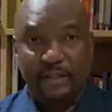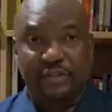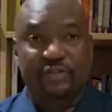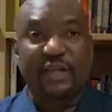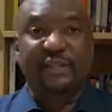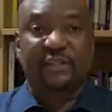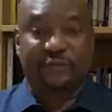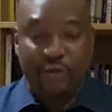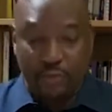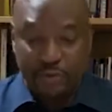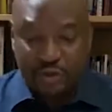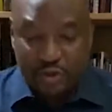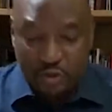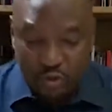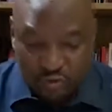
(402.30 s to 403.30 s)
stress
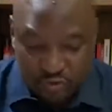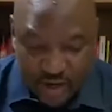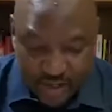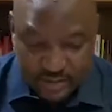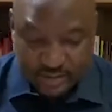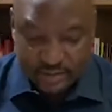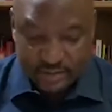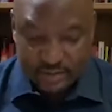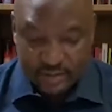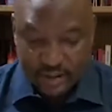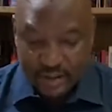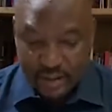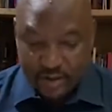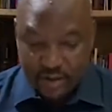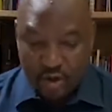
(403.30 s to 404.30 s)
from children,
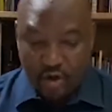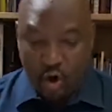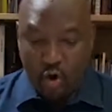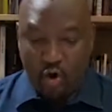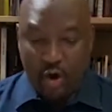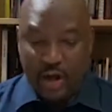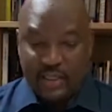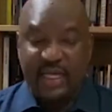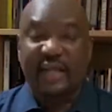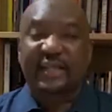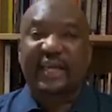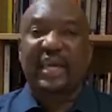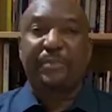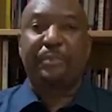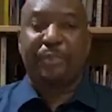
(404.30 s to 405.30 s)

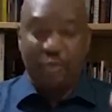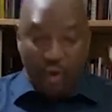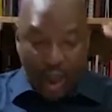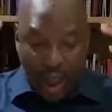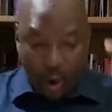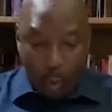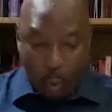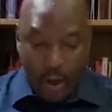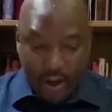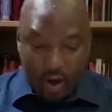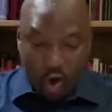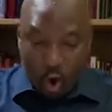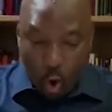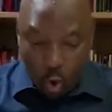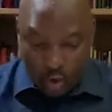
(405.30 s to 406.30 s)
that keep you
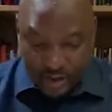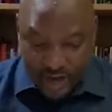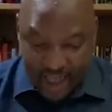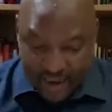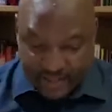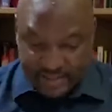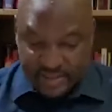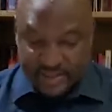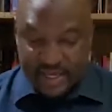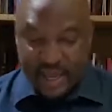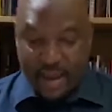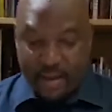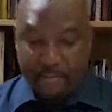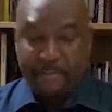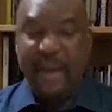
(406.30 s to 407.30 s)
awake all night,
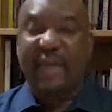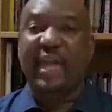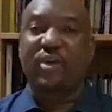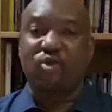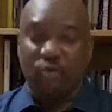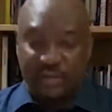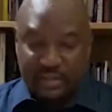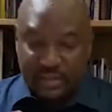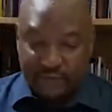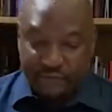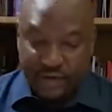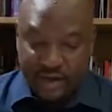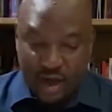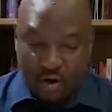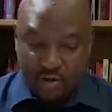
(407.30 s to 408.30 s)
making you
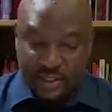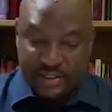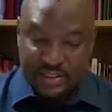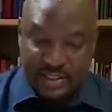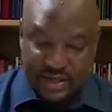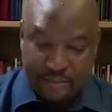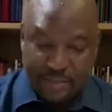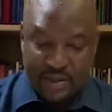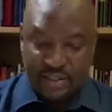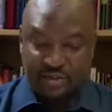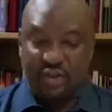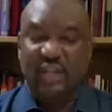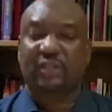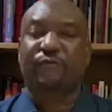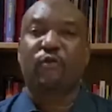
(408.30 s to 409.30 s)
difficult in sleeping.
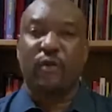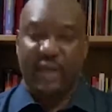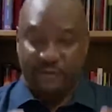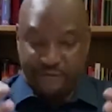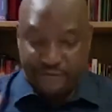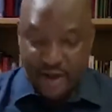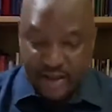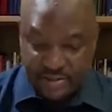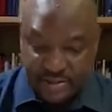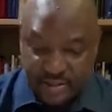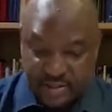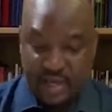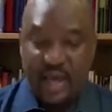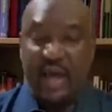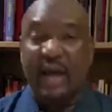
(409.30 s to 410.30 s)
Stressful
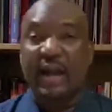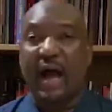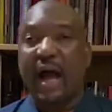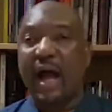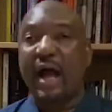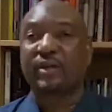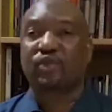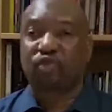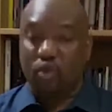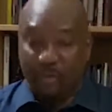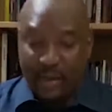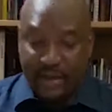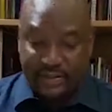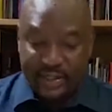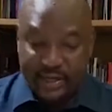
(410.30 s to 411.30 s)
events,
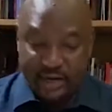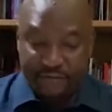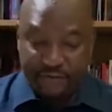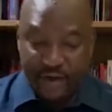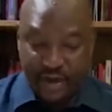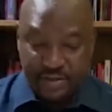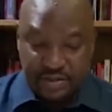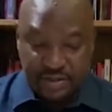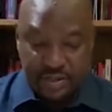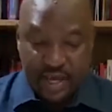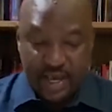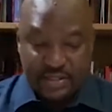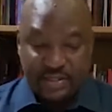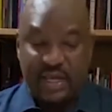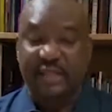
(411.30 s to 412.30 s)
traumatic
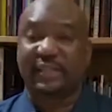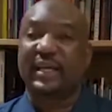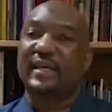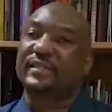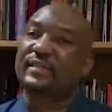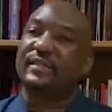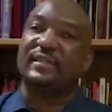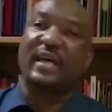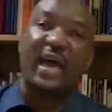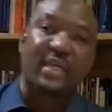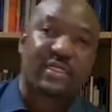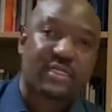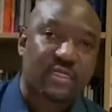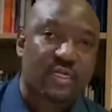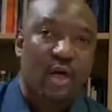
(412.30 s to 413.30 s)
events such as
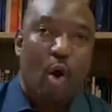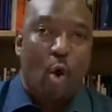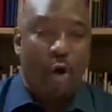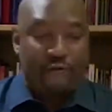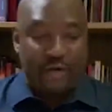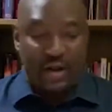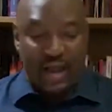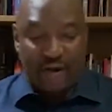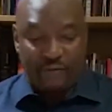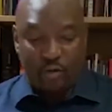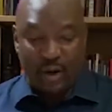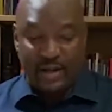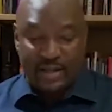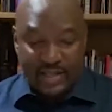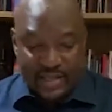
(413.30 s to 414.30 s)
death of a loved
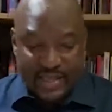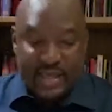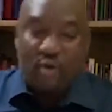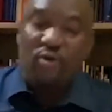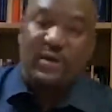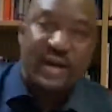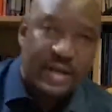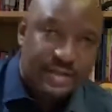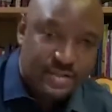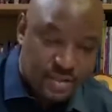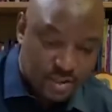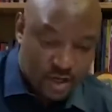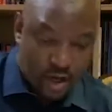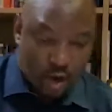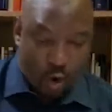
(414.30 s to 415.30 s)
one,
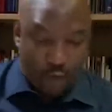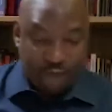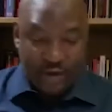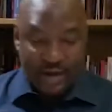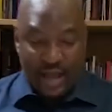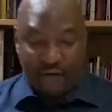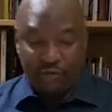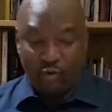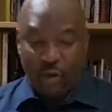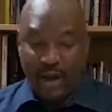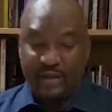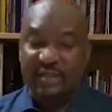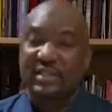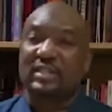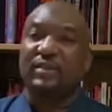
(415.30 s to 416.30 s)
illness of a loved
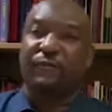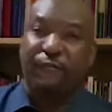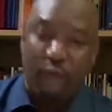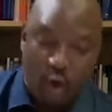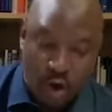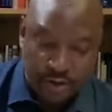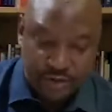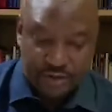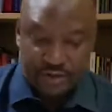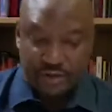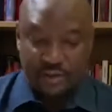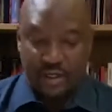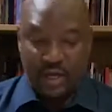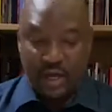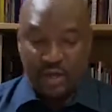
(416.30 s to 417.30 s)
one,
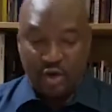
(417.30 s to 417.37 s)
divorce,